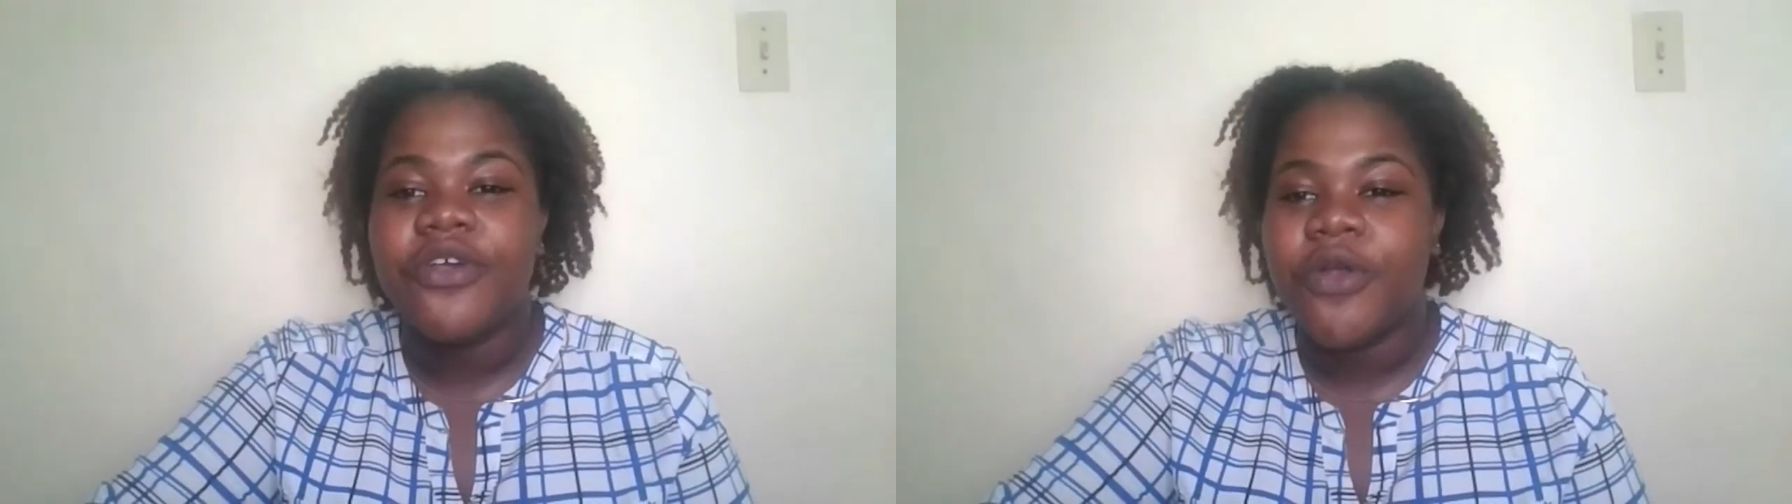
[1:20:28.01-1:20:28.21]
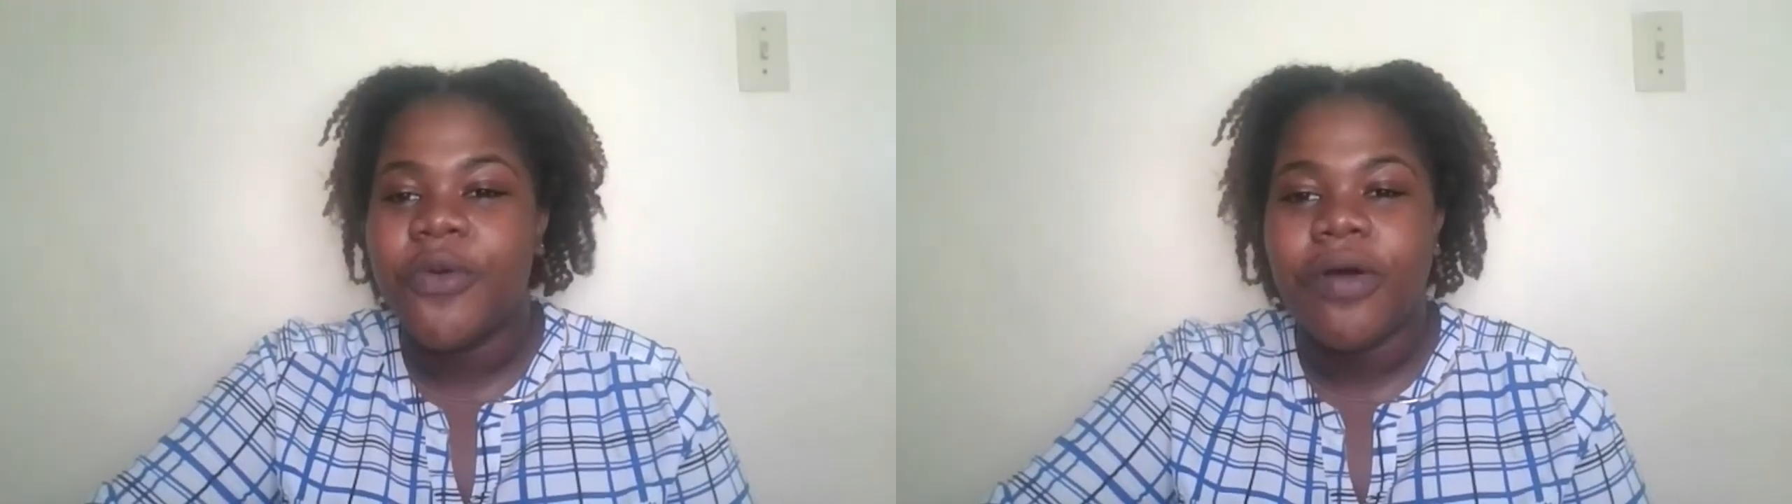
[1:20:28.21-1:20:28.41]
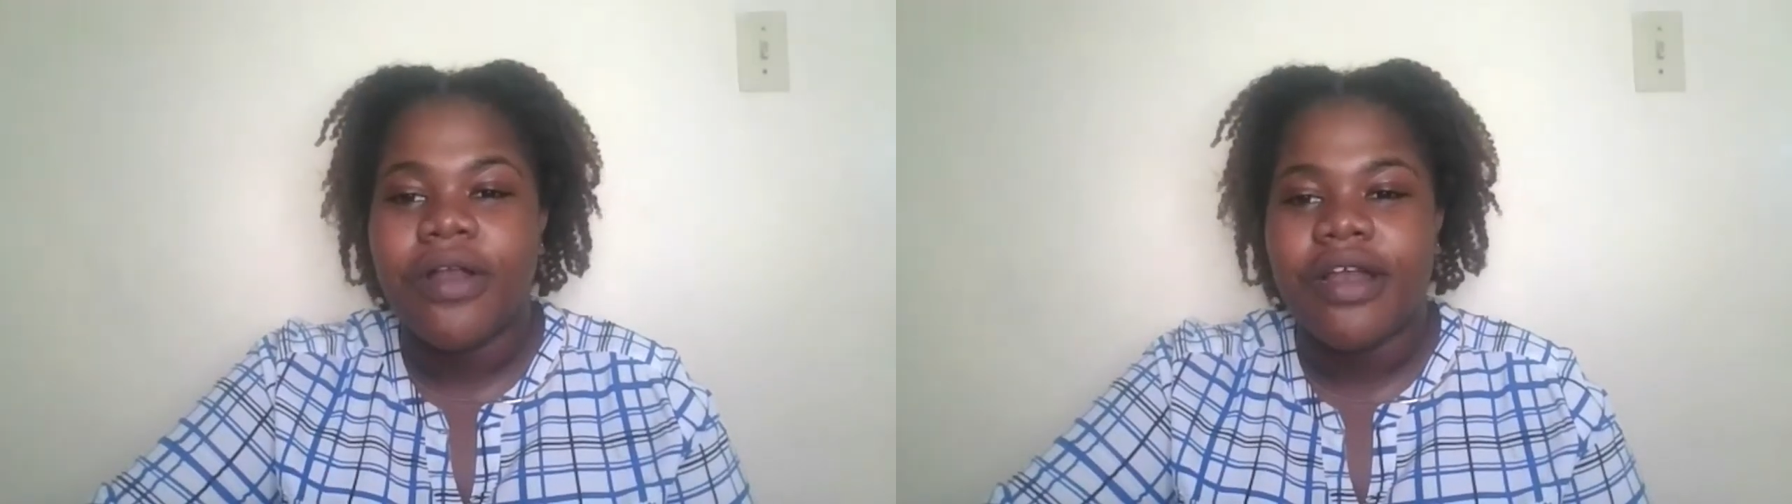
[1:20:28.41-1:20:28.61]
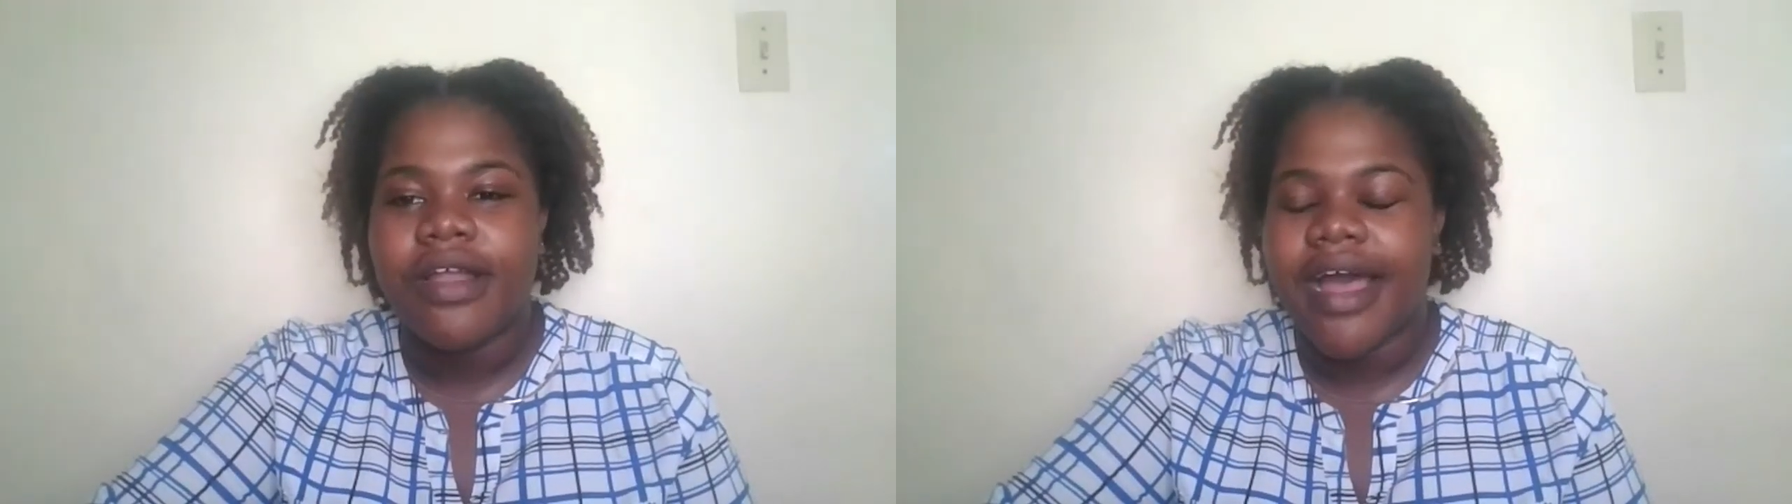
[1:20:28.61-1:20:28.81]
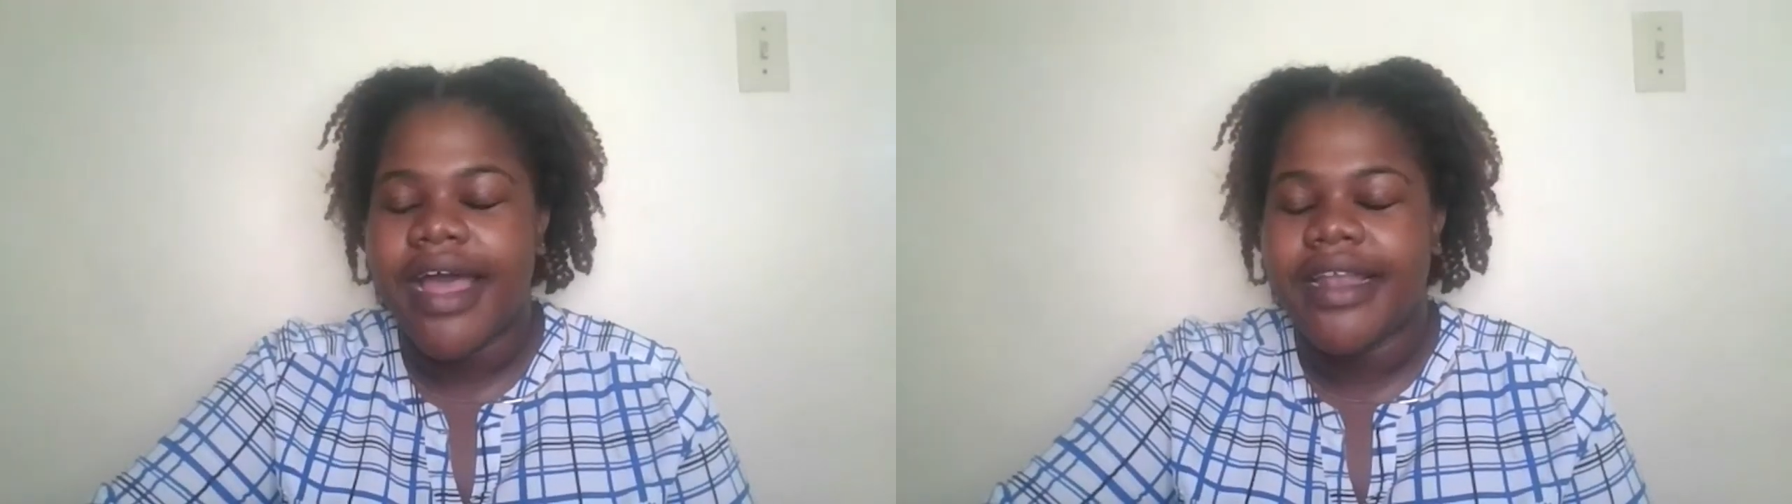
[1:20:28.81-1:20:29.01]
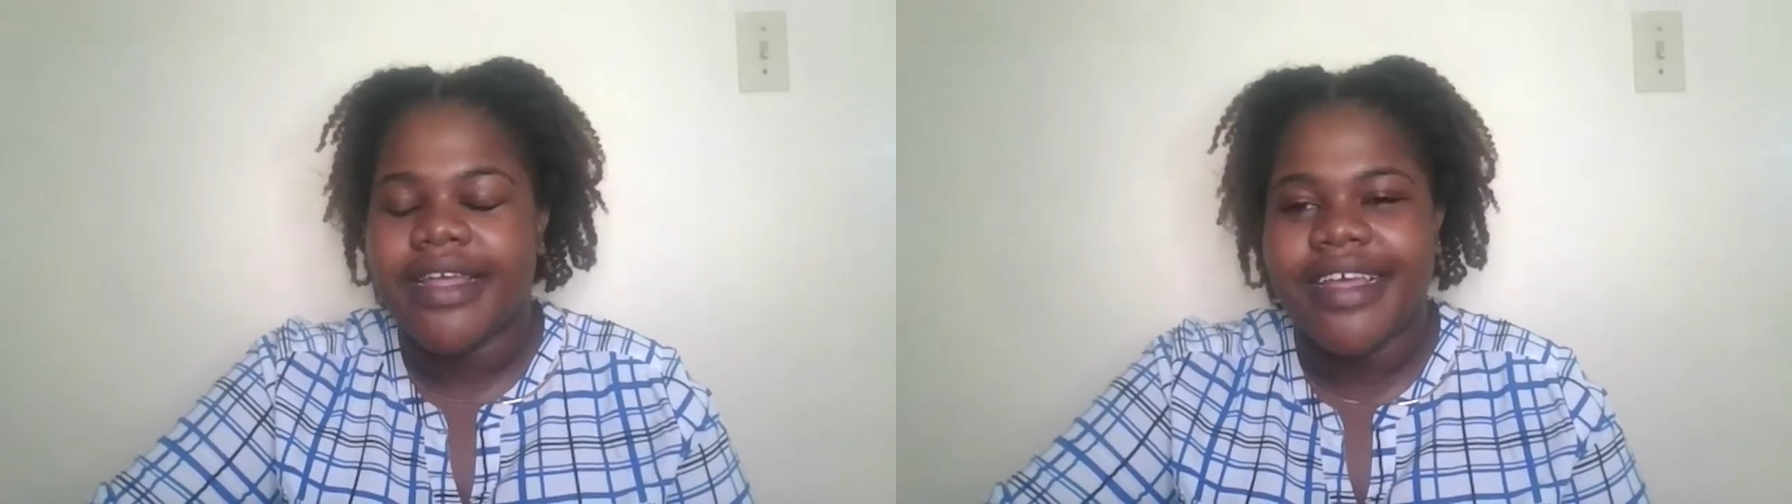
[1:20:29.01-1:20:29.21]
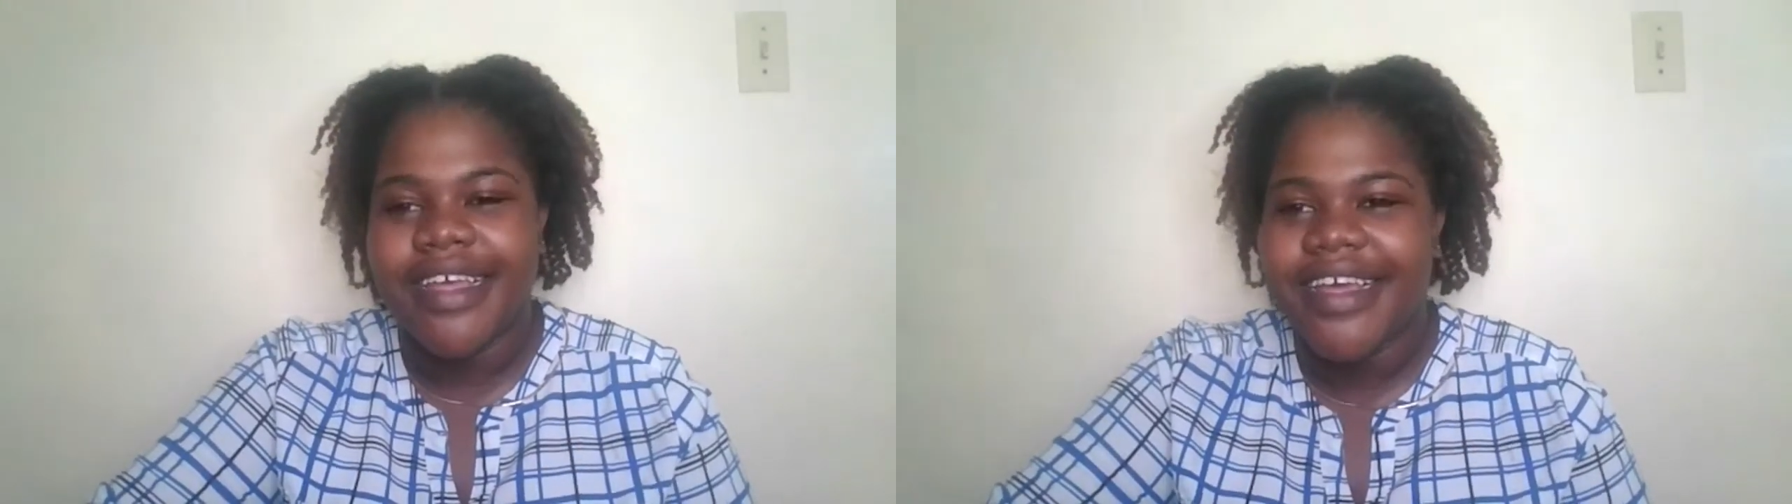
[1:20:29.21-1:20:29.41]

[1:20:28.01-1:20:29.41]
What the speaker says: the reward. And